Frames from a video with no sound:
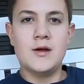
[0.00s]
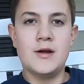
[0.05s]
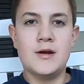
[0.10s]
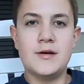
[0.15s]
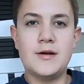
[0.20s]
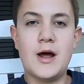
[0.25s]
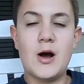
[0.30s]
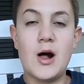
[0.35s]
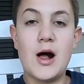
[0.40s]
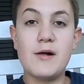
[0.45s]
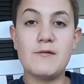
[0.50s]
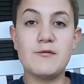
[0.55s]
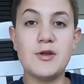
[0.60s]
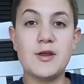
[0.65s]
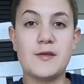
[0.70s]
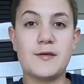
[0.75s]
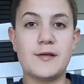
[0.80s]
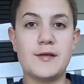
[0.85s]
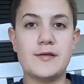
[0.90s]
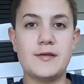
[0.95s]
Now
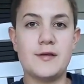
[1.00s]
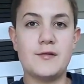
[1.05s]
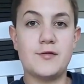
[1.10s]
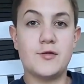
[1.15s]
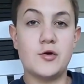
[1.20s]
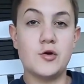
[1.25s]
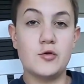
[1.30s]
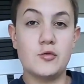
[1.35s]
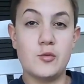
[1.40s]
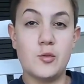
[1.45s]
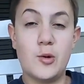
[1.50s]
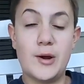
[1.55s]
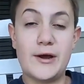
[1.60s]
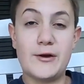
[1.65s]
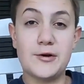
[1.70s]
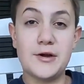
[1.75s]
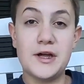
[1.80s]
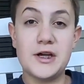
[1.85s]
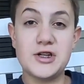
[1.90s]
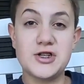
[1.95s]
obviously these two,
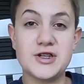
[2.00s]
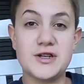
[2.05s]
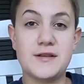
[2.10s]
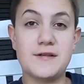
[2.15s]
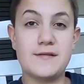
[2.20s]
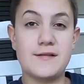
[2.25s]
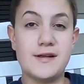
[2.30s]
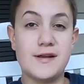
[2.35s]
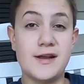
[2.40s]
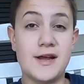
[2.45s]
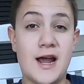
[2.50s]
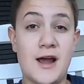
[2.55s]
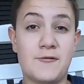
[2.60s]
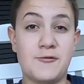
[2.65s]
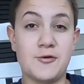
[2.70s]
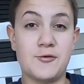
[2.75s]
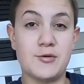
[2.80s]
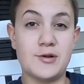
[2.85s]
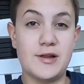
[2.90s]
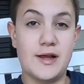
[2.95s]
irrigation and seeding, have
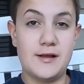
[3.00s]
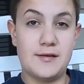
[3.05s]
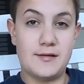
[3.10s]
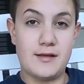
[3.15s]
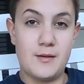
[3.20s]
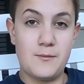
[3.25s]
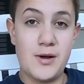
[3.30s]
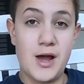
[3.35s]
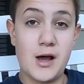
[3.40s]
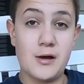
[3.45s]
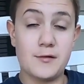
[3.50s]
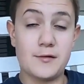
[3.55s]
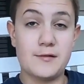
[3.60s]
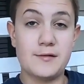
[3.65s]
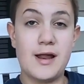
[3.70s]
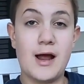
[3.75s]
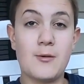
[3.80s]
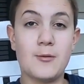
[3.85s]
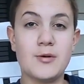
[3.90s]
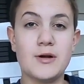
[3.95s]
to relate somehow. So
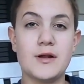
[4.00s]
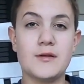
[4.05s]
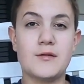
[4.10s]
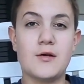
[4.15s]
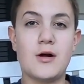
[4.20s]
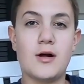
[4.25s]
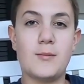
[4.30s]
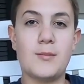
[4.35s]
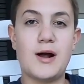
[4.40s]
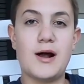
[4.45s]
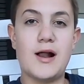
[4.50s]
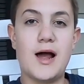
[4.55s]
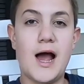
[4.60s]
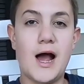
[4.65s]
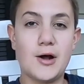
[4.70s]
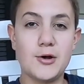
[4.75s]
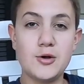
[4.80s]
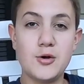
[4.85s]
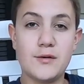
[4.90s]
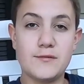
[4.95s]
now we're going to talk about
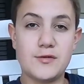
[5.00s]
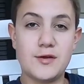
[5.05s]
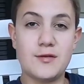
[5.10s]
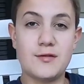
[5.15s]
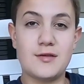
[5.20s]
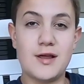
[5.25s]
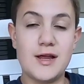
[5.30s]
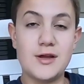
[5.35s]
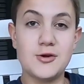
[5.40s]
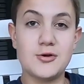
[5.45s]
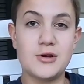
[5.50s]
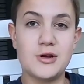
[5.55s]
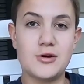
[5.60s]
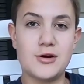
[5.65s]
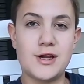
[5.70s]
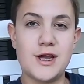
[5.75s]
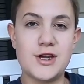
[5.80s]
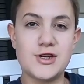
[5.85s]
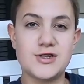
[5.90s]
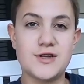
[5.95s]
how you have to set your
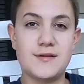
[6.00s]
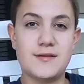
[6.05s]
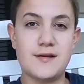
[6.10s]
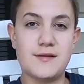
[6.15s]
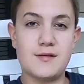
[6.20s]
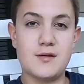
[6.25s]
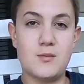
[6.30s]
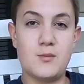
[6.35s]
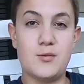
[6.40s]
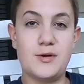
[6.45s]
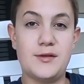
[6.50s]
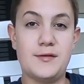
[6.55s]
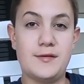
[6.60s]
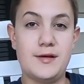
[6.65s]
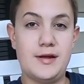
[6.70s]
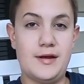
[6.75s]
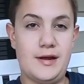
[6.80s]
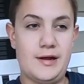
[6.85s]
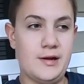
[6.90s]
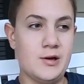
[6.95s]
irrigation system when
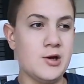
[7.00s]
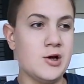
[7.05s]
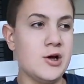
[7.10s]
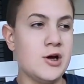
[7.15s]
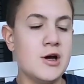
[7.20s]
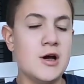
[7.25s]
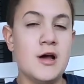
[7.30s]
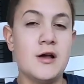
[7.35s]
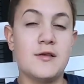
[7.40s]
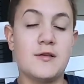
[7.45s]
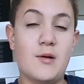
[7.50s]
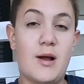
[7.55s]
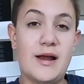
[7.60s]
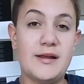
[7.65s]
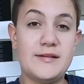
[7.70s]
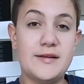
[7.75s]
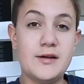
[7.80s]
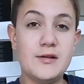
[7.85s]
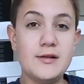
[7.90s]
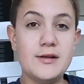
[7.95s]
seeding. So
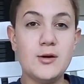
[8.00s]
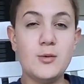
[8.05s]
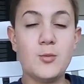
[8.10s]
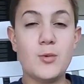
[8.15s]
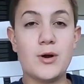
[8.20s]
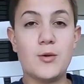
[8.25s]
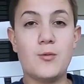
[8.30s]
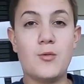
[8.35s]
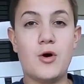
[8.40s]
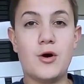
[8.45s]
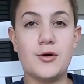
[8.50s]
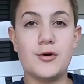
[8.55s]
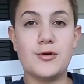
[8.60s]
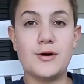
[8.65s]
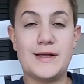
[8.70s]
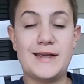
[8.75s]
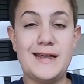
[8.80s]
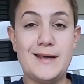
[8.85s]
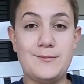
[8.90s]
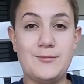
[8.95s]
ideally you want to water
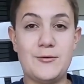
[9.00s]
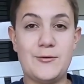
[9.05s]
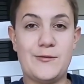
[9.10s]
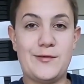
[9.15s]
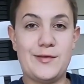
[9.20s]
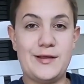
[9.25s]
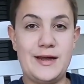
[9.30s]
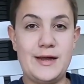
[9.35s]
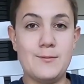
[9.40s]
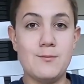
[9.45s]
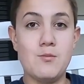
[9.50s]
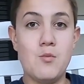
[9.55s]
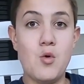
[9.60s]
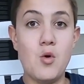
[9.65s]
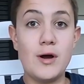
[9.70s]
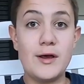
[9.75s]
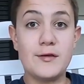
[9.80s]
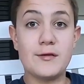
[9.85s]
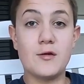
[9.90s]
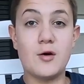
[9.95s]
to keep your seed
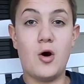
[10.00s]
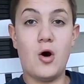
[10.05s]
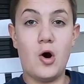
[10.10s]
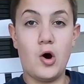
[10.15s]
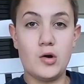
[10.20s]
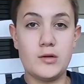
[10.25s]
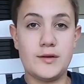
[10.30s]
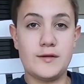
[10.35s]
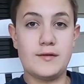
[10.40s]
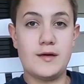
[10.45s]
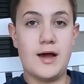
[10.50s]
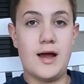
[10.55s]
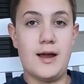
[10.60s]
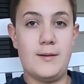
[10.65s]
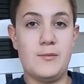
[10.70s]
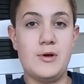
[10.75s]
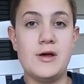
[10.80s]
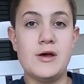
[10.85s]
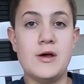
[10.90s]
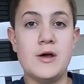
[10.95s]
moist all the
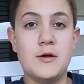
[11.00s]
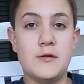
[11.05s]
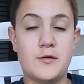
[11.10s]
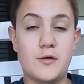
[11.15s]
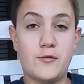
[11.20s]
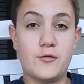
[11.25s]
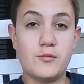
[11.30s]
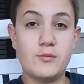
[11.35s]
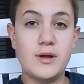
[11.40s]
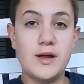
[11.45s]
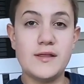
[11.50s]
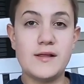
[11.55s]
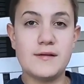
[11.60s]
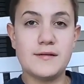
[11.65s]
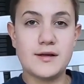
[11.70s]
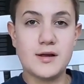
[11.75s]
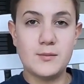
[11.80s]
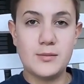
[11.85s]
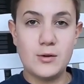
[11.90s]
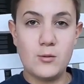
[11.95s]
time. So for me,
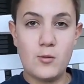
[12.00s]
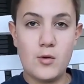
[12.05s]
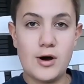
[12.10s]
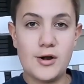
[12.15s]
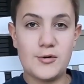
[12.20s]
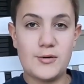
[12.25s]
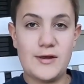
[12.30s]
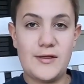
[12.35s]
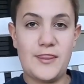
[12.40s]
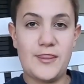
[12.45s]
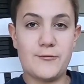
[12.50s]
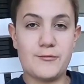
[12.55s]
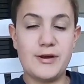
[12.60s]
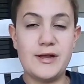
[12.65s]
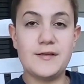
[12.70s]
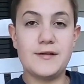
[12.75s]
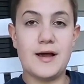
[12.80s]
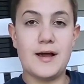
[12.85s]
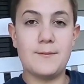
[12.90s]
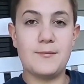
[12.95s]
that's going to be watering 3
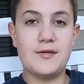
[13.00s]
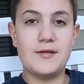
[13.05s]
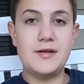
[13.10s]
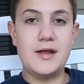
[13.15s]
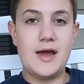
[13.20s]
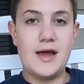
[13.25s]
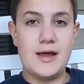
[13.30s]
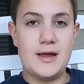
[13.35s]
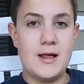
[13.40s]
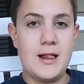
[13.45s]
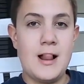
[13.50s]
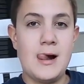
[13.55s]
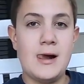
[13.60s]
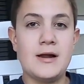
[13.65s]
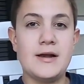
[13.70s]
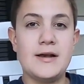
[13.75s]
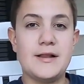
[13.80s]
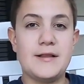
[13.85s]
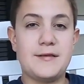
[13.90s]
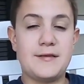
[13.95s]
times a day
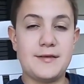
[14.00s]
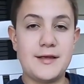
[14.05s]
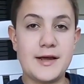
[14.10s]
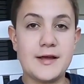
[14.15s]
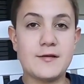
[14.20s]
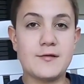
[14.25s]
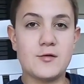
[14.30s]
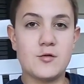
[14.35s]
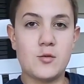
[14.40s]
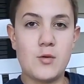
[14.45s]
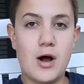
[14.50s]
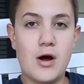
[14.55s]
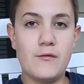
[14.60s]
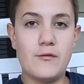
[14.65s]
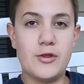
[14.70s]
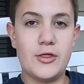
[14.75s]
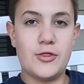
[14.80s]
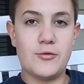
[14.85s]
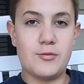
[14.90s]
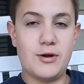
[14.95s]
6, 12,
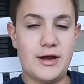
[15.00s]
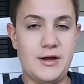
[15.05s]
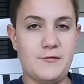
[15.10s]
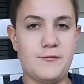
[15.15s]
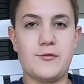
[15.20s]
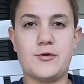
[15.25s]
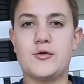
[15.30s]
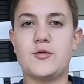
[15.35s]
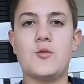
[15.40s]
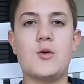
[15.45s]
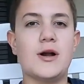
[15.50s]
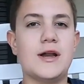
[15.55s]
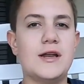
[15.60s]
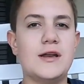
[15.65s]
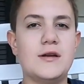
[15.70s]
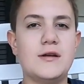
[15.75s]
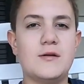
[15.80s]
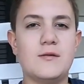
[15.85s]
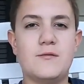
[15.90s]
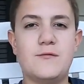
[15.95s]
and 3 for
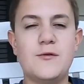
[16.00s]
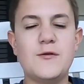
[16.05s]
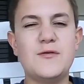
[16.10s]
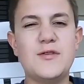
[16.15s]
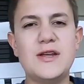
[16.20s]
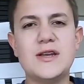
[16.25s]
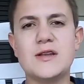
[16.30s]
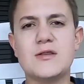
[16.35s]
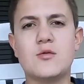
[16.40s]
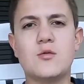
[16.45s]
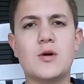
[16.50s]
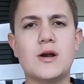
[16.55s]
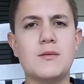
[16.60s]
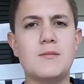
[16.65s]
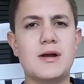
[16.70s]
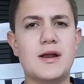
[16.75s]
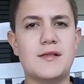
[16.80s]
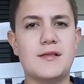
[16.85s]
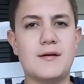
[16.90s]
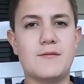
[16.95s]
15 to 20
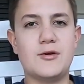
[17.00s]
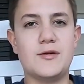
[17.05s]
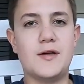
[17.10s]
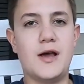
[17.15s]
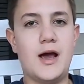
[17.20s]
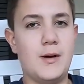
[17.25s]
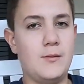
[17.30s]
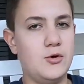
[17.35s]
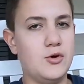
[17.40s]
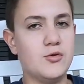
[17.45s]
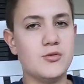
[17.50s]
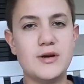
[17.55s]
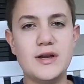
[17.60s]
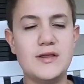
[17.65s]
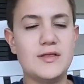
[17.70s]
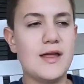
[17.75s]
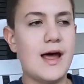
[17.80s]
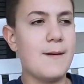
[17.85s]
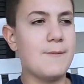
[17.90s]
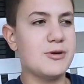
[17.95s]
minutes every time. You don't
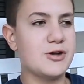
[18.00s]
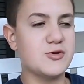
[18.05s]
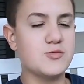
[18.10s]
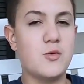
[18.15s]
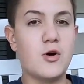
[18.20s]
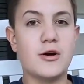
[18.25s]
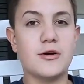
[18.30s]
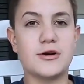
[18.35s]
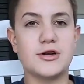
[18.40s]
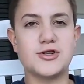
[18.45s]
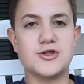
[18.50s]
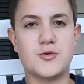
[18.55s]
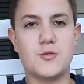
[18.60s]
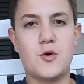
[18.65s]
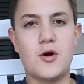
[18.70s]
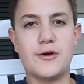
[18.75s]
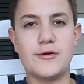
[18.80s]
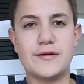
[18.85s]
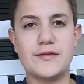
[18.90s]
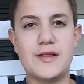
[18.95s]
need that much water because you're
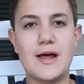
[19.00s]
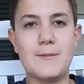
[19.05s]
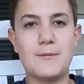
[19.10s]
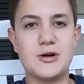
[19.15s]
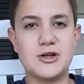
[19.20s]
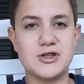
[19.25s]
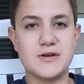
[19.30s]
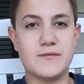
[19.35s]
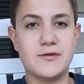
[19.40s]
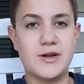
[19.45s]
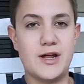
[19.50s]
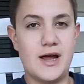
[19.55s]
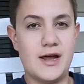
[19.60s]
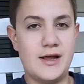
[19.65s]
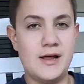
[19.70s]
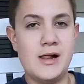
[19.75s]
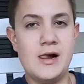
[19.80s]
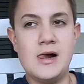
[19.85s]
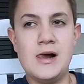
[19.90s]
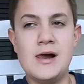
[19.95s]
watering that much every day.
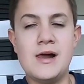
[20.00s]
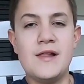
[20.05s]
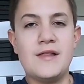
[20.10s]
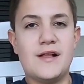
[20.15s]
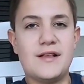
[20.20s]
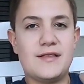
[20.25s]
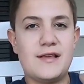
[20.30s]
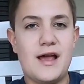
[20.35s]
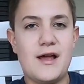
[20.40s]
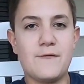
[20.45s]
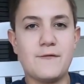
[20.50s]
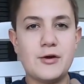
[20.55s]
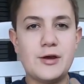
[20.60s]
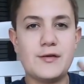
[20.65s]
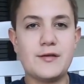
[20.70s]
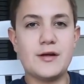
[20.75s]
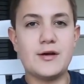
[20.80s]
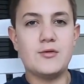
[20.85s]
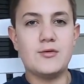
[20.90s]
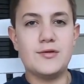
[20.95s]
That's every
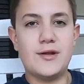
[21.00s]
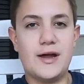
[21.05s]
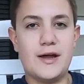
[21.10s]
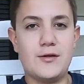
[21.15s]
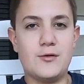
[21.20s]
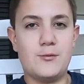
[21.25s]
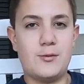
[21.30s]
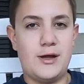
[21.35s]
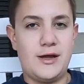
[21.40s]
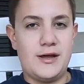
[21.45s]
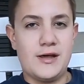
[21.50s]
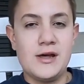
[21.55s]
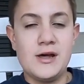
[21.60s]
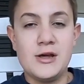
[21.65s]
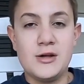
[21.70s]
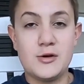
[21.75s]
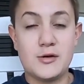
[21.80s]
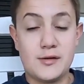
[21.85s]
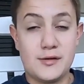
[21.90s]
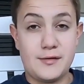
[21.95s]
single day of the week.
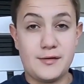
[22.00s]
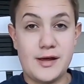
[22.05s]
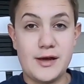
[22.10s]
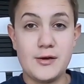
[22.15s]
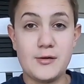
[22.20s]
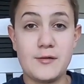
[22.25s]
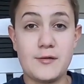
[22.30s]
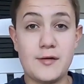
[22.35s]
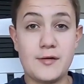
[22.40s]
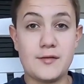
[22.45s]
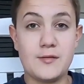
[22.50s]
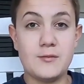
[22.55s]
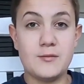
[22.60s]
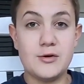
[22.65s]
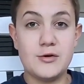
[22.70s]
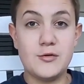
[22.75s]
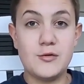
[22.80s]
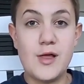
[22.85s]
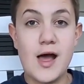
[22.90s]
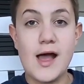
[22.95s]
You can set your system to
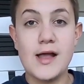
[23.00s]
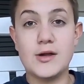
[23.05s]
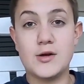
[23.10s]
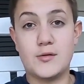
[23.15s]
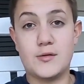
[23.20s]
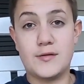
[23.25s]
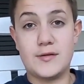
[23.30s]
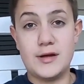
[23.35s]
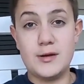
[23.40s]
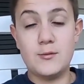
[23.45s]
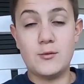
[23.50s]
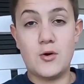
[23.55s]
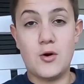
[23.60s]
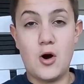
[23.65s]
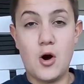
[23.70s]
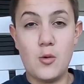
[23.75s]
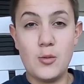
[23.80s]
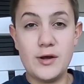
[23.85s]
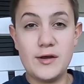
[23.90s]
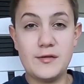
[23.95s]
do that. Your seed will
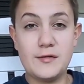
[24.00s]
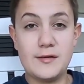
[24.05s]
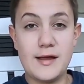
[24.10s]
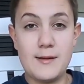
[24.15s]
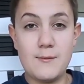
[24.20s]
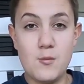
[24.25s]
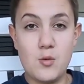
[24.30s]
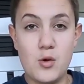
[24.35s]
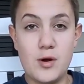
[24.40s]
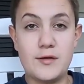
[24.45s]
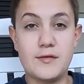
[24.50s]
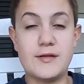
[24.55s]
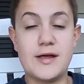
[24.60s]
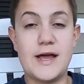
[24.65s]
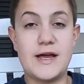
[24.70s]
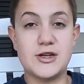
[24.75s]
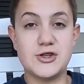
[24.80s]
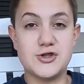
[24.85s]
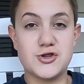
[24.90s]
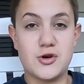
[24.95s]
always stay moist
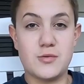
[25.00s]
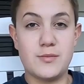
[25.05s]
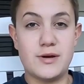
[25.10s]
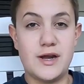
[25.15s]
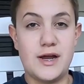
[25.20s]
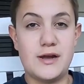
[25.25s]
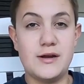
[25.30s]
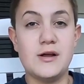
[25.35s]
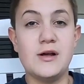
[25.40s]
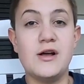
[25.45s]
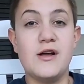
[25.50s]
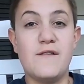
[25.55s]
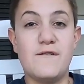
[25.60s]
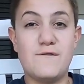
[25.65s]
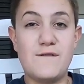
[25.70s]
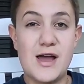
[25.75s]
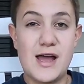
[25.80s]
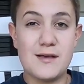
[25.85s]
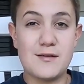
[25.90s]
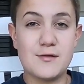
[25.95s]
and germinate
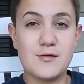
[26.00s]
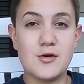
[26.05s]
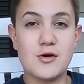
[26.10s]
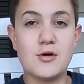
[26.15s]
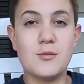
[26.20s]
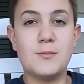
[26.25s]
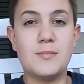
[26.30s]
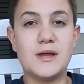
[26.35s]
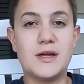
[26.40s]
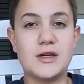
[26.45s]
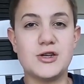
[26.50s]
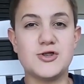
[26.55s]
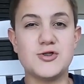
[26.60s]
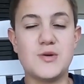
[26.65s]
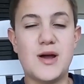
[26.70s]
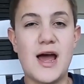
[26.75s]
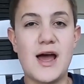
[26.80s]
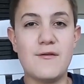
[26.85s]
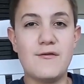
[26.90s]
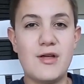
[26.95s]
faster because you
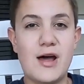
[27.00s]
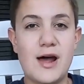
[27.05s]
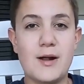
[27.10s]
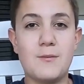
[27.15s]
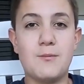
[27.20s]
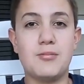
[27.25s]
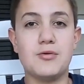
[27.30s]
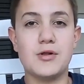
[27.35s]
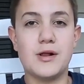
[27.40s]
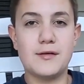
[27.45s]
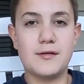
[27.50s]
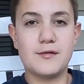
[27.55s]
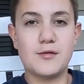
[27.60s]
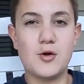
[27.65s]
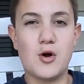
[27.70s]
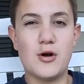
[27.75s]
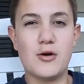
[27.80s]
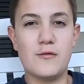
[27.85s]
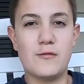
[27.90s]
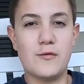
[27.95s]
have that plus
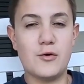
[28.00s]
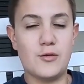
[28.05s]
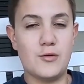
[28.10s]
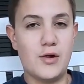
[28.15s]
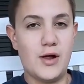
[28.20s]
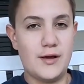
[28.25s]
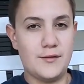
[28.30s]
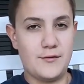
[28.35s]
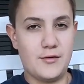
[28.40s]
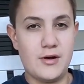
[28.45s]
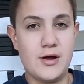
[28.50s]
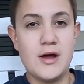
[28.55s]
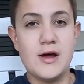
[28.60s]
starter fertilizer.